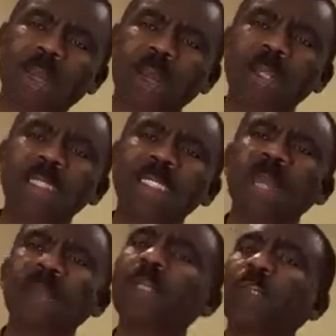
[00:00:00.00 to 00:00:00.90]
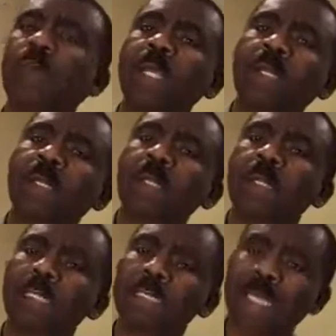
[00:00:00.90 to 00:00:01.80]
you a lot of time when you're doing
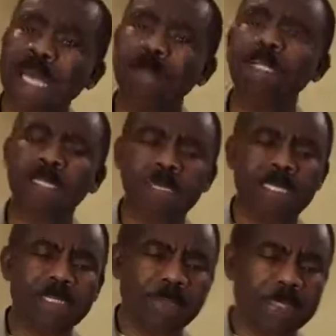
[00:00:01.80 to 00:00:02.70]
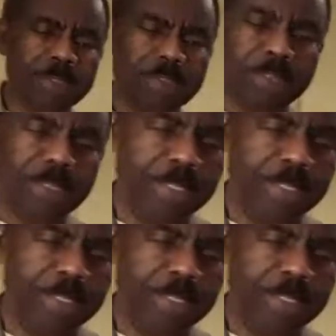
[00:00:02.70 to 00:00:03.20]
timed assessments.